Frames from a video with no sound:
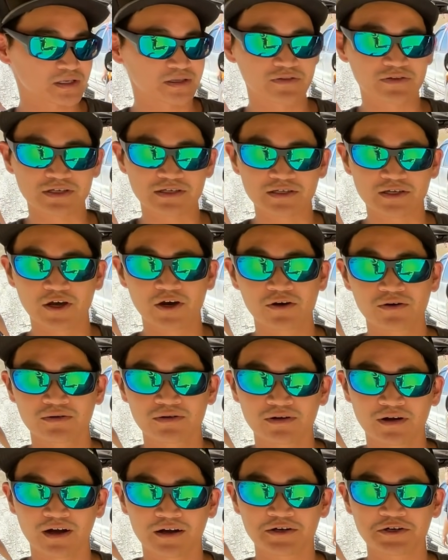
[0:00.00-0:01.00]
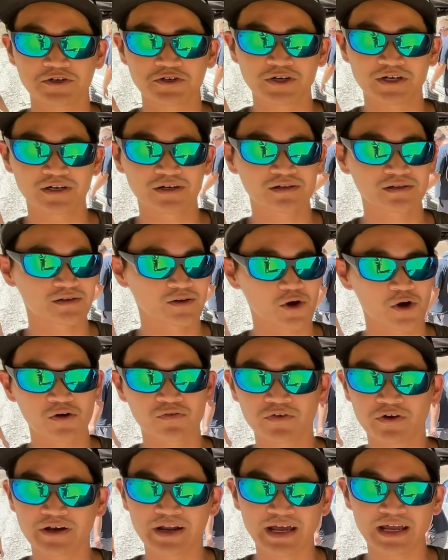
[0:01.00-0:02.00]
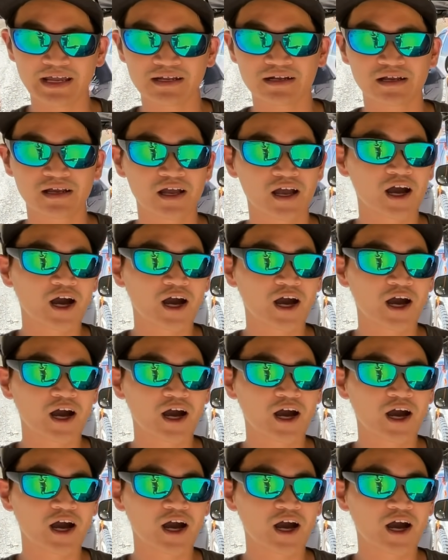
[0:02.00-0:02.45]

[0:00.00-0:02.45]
in the snow on a trail overnight,